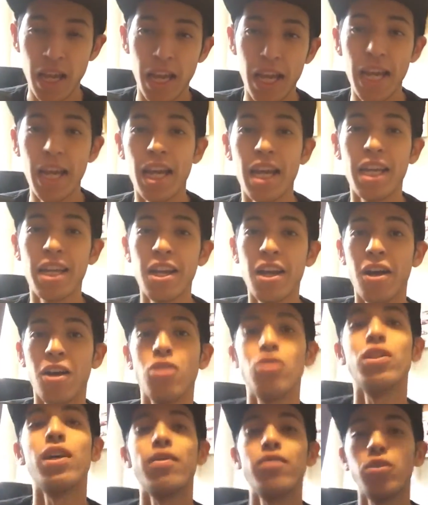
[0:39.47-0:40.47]
and I
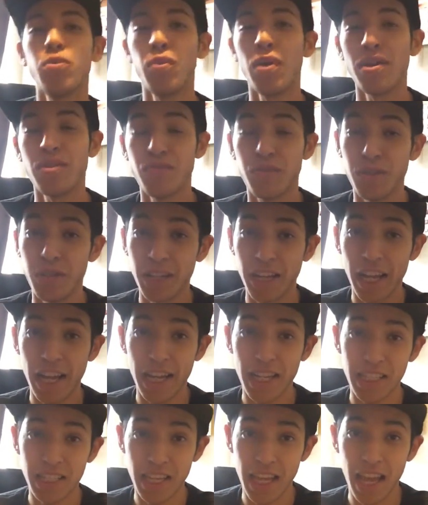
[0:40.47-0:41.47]
also have a surprise for you
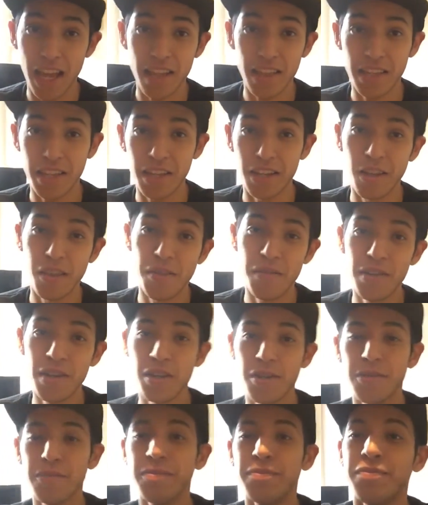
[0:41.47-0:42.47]
guys at the end of the
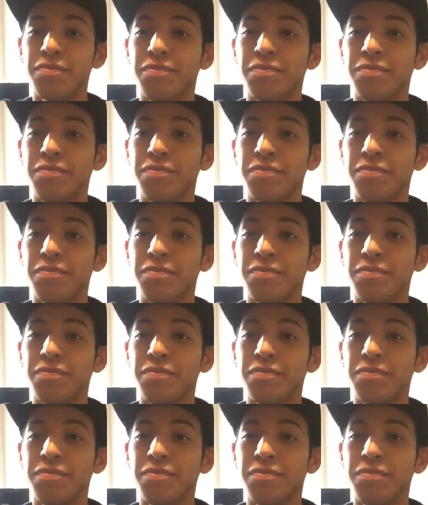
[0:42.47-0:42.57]
video.